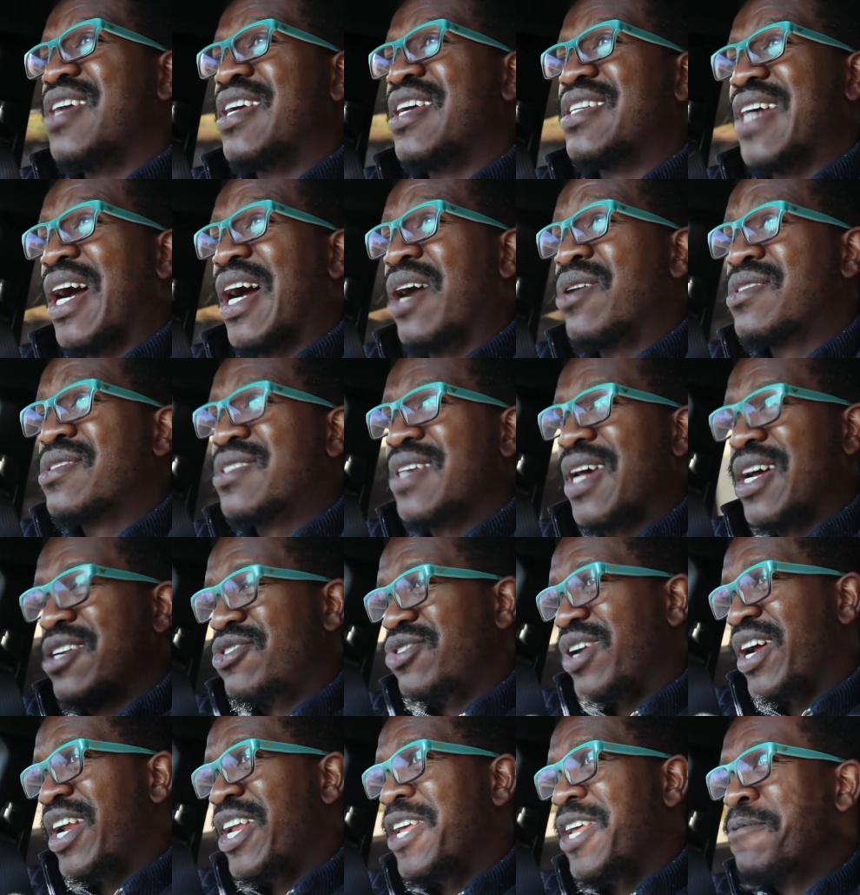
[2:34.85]
a downside
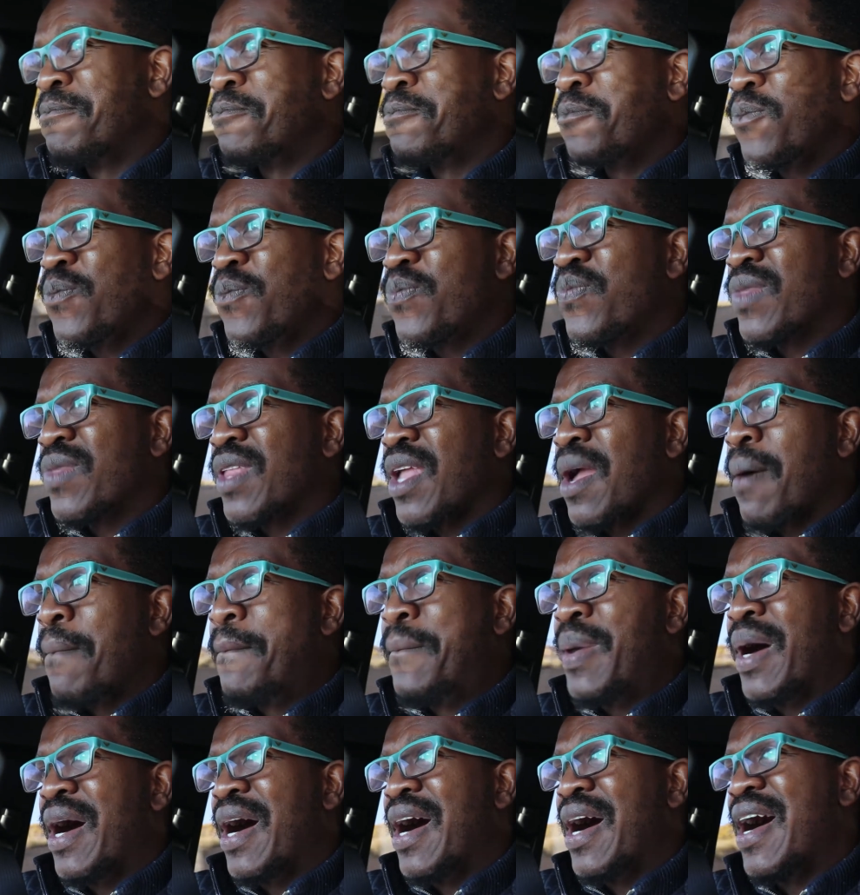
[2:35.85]
really,
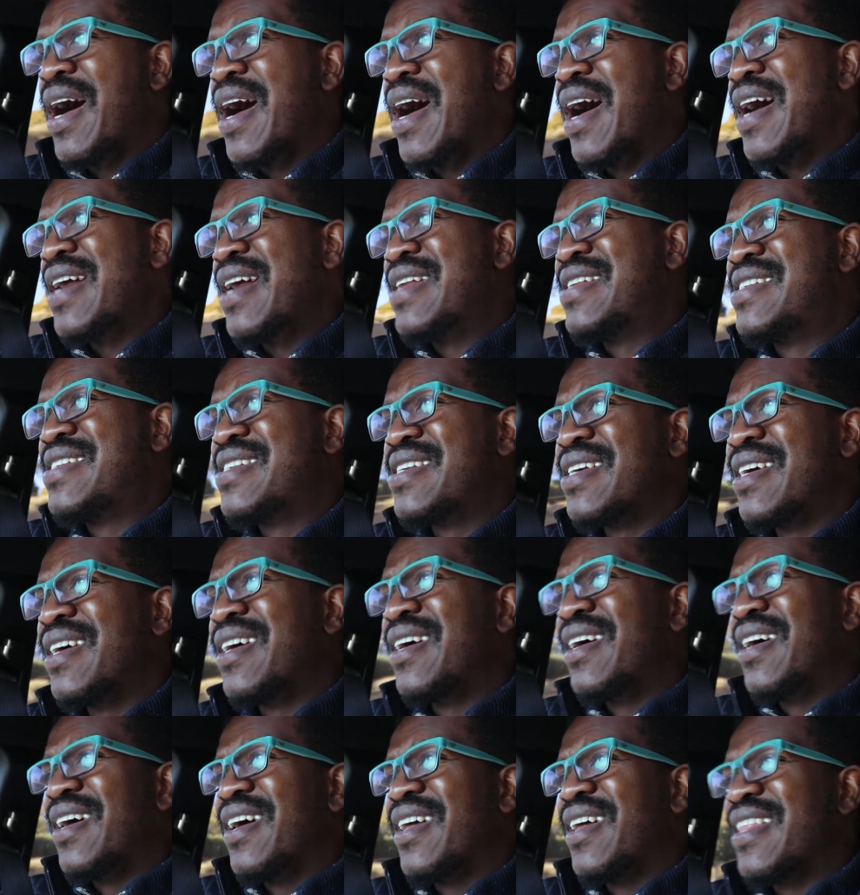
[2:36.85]
but
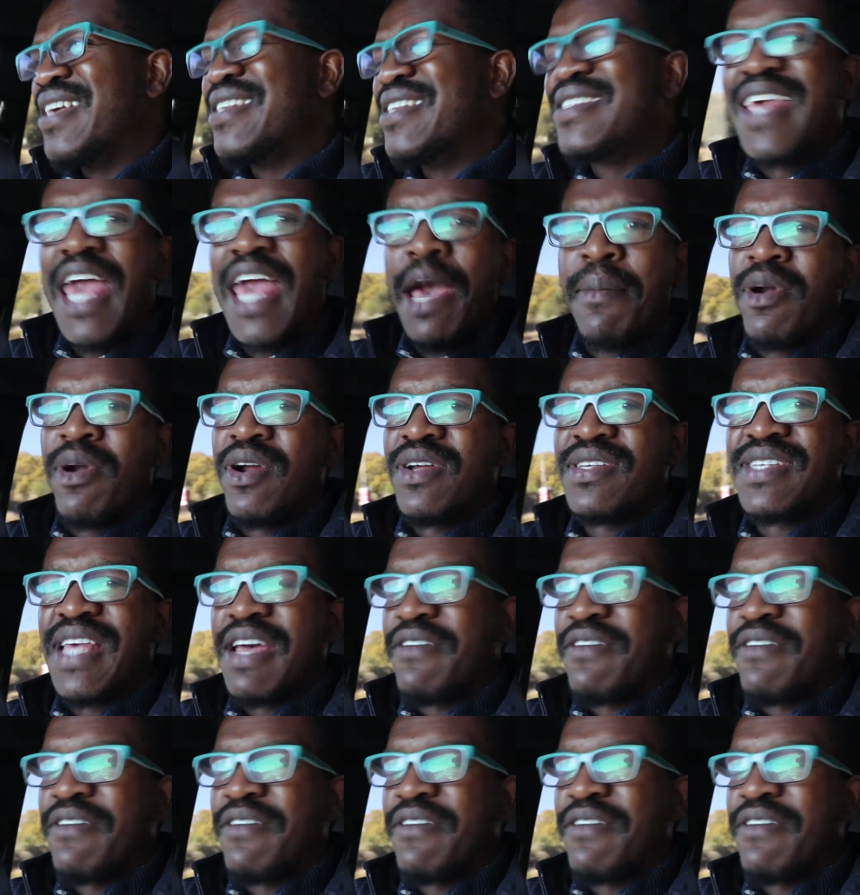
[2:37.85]
there's cameras